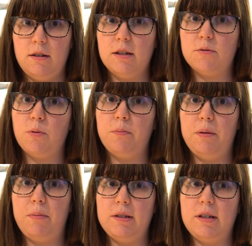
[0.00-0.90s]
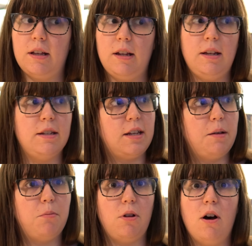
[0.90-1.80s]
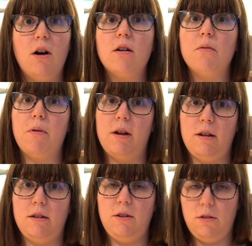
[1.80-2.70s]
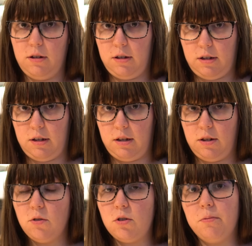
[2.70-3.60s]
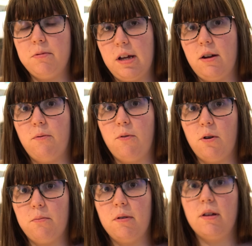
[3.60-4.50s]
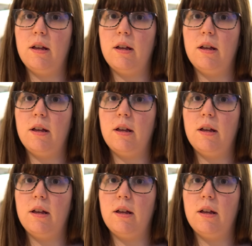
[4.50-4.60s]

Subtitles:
This will be basically the same blog but in YouTube channel form.